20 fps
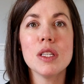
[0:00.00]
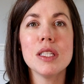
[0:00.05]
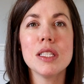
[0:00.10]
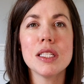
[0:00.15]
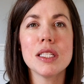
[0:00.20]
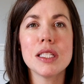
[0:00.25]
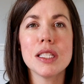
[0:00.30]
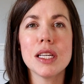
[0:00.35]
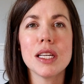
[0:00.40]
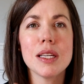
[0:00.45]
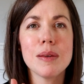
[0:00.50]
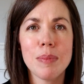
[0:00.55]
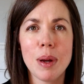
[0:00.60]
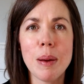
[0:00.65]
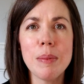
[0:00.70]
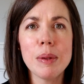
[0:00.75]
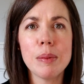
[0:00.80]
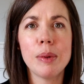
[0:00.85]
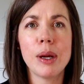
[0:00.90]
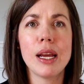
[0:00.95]
just
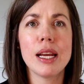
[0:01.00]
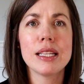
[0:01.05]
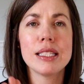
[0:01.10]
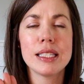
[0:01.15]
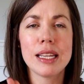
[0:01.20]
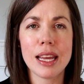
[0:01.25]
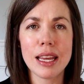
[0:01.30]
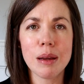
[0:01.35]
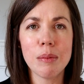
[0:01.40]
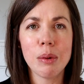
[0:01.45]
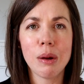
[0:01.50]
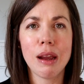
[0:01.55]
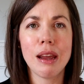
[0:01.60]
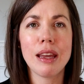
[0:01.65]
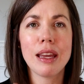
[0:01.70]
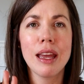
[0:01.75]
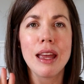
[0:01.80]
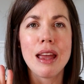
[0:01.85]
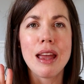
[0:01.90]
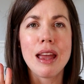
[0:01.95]
pump the brakes, take a
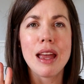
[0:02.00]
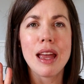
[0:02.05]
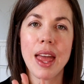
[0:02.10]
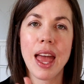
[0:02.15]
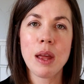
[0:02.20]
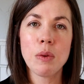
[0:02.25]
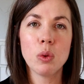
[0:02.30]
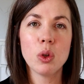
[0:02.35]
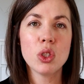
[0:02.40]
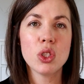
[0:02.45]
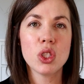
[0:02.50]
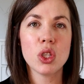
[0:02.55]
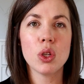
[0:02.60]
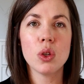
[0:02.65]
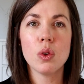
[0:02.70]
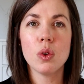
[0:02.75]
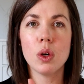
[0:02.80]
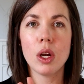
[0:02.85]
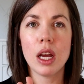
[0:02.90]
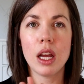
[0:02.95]
break, and we'll
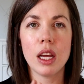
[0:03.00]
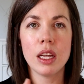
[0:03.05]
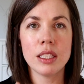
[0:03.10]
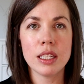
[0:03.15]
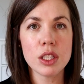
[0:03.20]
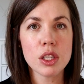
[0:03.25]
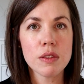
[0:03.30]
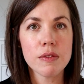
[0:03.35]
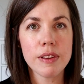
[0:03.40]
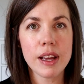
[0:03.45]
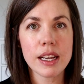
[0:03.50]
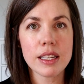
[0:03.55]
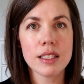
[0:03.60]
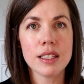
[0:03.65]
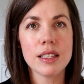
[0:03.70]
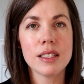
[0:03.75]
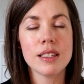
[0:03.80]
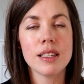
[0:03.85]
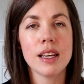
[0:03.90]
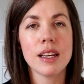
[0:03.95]
do addition facts
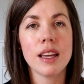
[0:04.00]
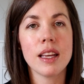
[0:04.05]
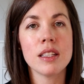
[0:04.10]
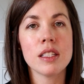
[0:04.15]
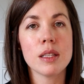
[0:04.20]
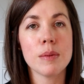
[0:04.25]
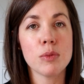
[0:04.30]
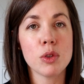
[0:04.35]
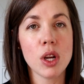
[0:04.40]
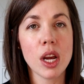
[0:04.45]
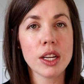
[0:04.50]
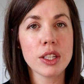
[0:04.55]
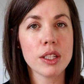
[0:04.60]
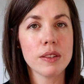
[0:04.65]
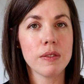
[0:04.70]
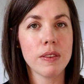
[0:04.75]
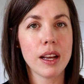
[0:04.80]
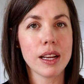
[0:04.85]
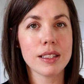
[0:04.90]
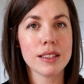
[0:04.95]
that stick and
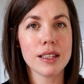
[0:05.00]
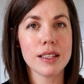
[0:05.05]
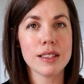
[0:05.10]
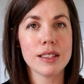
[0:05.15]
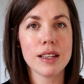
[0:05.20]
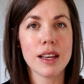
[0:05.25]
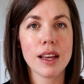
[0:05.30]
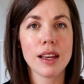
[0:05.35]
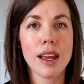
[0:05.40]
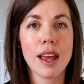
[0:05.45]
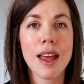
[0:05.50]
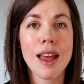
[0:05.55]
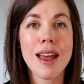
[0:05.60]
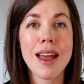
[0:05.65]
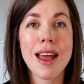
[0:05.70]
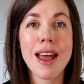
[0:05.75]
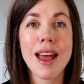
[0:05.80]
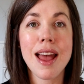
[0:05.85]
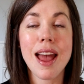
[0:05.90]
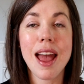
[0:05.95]
subtraction facts that stick.
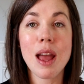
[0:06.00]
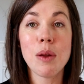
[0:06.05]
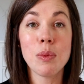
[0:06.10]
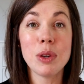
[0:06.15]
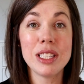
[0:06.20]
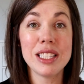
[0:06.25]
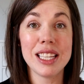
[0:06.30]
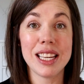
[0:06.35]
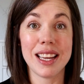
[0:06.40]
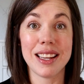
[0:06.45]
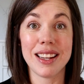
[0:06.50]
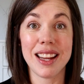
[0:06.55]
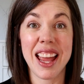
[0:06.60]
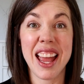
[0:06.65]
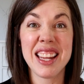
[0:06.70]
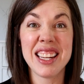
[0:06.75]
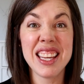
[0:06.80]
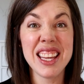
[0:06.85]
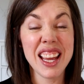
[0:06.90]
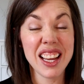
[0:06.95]
And we did.
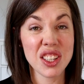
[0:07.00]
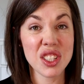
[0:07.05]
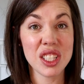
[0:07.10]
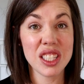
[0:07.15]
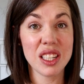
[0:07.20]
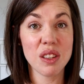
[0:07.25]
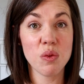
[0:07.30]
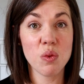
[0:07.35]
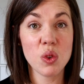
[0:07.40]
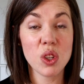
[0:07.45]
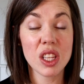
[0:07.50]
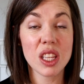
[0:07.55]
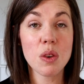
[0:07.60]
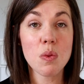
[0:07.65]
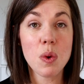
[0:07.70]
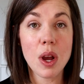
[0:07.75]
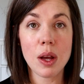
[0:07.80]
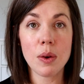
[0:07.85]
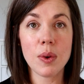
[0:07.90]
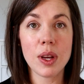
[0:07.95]
And he actually did
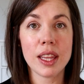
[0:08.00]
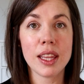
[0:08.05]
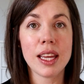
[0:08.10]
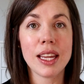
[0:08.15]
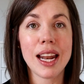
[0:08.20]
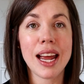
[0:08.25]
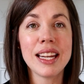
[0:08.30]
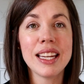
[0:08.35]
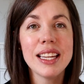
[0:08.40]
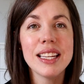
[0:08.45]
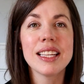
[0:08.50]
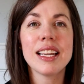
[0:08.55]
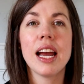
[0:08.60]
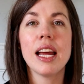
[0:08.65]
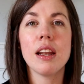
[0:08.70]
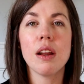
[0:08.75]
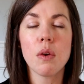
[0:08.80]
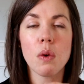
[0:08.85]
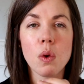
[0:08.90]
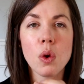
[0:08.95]
really well with it. I need to
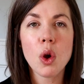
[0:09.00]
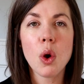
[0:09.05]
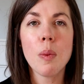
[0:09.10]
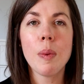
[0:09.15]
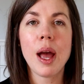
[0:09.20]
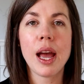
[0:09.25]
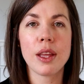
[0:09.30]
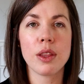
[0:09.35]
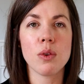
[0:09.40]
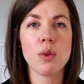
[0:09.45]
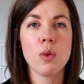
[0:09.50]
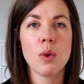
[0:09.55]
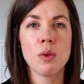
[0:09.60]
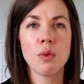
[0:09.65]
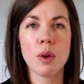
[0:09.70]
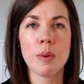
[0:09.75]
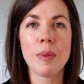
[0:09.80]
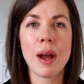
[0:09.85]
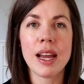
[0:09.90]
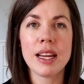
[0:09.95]
kind of go back through
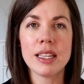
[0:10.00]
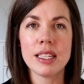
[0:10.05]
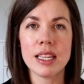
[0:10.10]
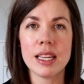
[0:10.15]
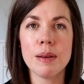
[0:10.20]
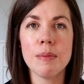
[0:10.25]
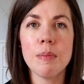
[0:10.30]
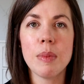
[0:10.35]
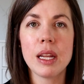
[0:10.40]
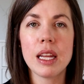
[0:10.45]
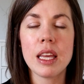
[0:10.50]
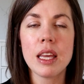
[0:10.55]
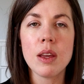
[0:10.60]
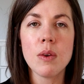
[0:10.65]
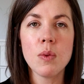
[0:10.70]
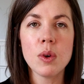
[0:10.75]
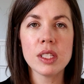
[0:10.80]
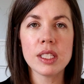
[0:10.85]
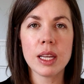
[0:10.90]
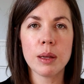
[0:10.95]
and remind him, but
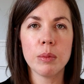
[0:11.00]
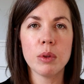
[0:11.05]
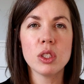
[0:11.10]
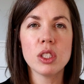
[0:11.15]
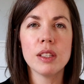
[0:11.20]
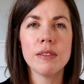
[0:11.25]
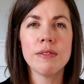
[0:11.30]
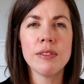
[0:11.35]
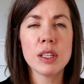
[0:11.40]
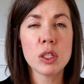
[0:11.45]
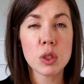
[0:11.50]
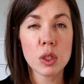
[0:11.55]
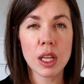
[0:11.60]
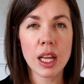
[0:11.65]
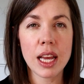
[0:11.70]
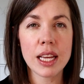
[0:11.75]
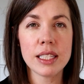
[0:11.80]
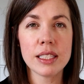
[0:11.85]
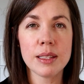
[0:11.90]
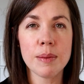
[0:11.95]
he was able to
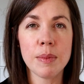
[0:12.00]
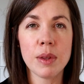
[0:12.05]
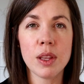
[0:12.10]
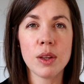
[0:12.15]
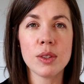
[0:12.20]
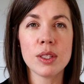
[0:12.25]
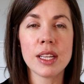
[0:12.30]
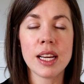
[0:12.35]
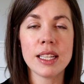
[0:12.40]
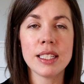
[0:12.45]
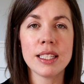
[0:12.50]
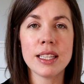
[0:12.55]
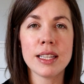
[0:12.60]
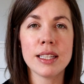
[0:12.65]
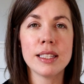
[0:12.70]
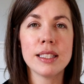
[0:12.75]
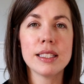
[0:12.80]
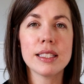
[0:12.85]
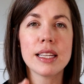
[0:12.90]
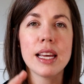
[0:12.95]
visualize some of those
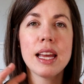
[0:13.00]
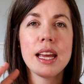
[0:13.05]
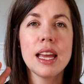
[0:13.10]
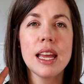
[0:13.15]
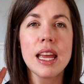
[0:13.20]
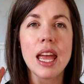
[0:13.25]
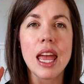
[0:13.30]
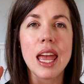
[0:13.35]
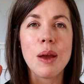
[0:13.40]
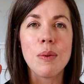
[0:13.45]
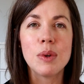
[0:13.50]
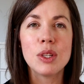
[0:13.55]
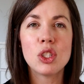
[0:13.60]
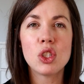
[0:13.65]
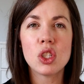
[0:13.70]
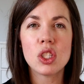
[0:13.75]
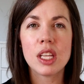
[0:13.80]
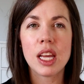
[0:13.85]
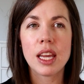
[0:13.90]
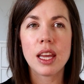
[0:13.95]
ideas. It
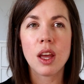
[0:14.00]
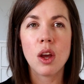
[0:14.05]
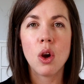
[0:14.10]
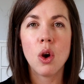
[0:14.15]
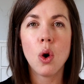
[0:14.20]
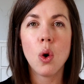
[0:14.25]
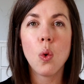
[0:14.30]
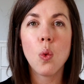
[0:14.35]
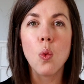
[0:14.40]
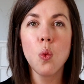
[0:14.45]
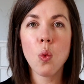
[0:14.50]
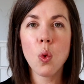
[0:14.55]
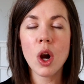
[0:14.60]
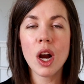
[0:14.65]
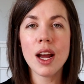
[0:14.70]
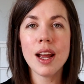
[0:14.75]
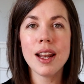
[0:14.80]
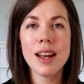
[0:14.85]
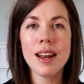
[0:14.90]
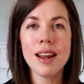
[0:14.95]
was just like
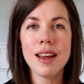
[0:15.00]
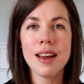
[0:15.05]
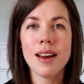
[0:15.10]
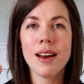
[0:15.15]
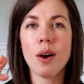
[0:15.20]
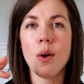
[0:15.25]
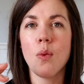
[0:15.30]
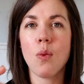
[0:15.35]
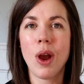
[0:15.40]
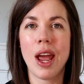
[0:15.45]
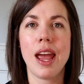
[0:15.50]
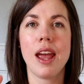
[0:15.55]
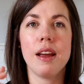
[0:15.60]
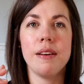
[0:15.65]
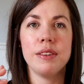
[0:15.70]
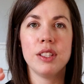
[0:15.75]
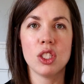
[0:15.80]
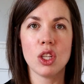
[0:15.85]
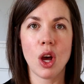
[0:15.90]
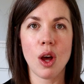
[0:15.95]
one way
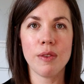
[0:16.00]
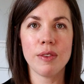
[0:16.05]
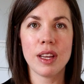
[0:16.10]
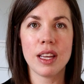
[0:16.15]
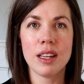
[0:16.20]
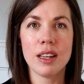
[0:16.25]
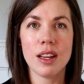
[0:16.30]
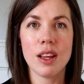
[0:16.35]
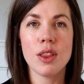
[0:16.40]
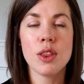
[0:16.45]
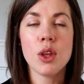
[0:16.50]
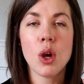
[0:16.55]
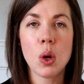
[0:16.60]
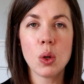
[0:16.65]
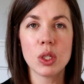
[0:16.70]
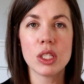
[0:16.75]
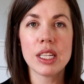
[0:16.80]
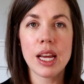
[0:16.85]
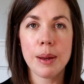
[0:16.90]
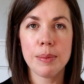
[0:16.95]
of solving
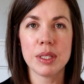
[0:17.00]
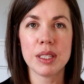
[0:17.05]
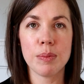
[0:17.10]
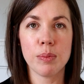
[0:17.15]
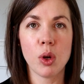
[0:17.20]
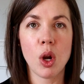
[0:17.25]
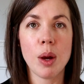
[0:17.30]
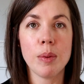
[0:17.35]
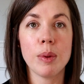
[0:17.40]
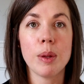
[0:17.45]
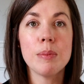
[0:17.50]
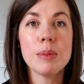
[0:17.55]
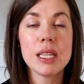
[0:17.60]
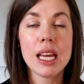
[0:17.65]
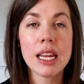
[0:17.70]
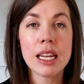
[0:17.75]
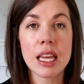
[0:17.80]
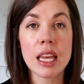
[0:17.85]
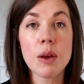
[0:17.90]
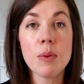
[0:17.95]
those types of
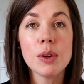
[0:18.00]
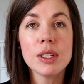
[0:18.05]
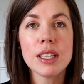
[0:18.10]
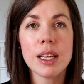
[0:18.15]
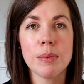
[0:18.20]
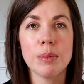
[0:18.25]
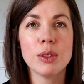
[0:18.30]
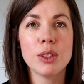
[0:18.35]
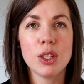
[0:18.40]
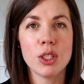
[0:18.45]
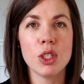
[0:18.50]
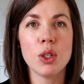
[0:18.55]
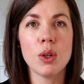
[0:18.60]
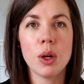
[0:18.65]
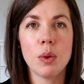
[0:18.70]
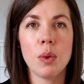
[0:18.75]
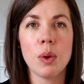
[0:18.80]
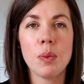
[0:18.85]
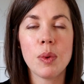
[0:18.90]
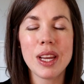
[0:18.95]
problems. And he was able to do
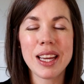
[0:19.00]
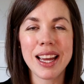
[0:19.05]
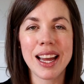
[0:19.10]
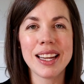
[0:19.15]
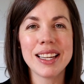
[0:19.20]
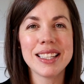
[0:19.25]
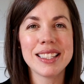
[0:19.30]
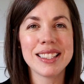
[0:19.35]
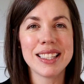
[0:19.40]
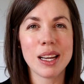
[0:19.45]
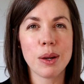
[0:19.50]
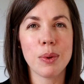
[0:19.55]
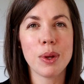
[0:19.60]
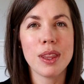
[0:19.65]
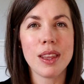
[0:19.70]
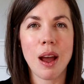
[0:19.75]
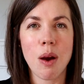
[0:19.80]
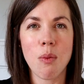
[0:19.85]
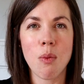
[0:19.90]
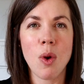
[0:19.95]
it. When we kind of stuck
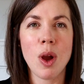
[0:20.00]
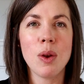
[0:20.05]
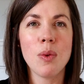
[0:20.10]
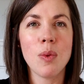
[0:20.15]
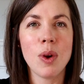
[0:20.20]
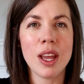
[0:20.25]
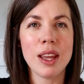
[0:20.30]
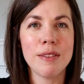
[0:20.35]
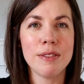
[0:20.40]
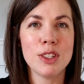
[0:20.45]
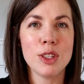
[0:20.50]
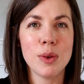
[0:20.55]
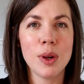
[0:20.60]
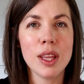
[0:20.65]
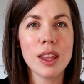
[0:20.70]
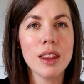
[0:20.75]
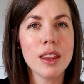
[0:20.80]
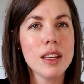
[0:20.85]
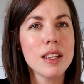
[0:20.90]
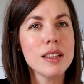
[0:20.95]
with that one way of
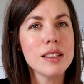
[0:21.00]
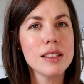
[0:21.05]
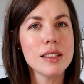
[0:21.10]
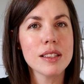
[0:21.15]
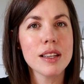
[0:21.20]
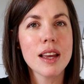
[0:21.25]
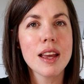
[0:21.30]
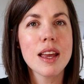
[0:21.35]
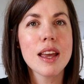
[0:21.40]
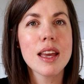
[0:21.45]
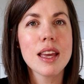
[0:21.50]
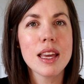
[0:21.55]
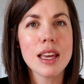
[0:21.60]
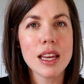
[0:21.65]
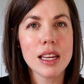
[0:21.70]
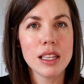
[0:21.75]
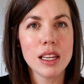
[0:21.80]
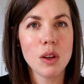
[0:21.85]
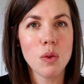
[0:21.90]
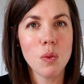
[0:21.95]
doing things,
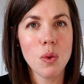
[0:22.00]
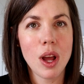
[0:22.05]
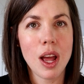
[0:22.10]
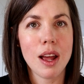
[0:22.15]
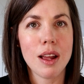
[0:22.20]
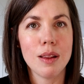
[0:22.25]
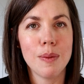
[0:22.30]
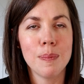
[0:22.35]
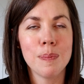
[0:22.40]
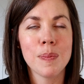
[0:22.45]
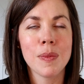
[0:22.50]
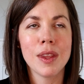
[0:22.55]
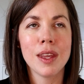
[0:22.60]
he did well.